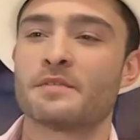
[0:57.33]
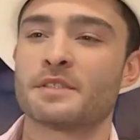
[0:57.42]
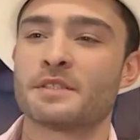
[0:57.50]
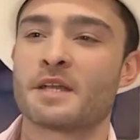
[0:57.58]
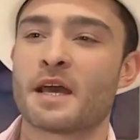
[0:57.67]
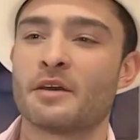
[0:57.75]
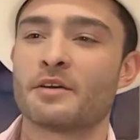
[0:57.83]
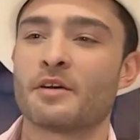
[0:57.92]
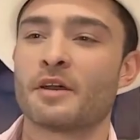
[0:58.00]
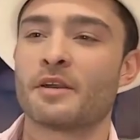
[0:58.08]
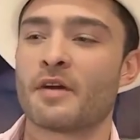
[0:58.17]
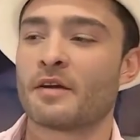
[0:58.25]
I have never
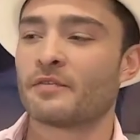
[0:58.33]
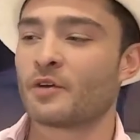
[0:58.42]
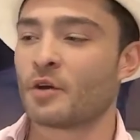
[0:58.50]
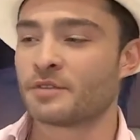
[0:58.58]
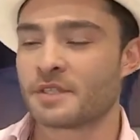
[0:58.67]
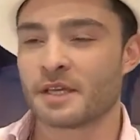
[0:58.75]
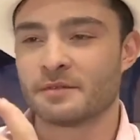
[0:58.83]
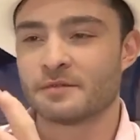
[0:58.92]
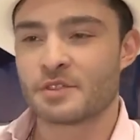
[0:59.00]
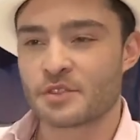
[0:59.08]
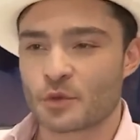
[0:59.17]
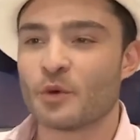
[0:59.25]
forced myself in
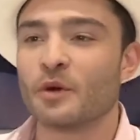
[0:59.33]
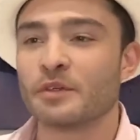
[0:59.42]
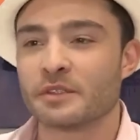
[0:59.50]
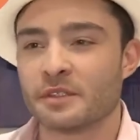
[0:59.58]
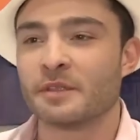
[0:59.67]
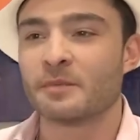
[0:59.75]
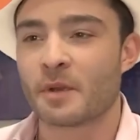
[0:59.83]
any manner